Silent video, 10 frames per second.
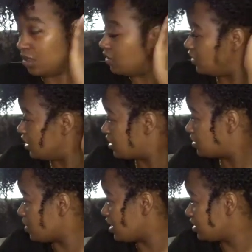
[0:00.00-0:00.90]
this
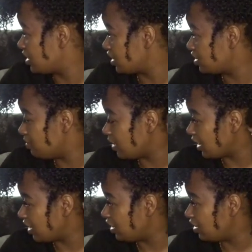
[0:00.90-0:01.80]
small section back
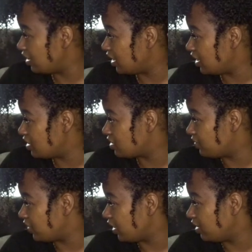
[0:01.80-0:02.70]
here that has
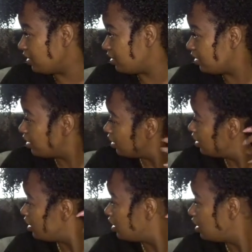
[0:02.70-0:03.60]
fell,
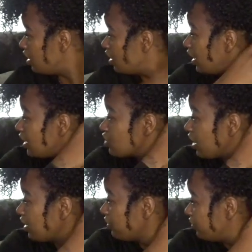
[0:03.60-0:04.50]
I
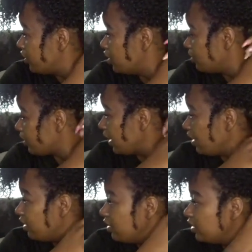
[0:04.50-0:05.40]
try to feel
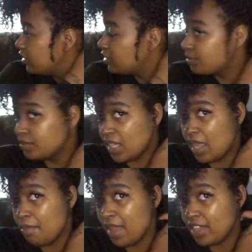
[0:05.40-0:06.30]
around
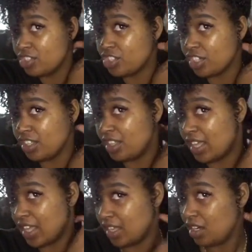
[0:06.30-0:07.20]
and make sure
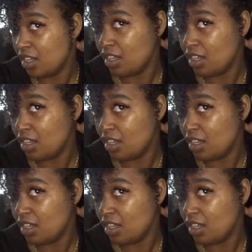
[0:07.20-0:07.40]
that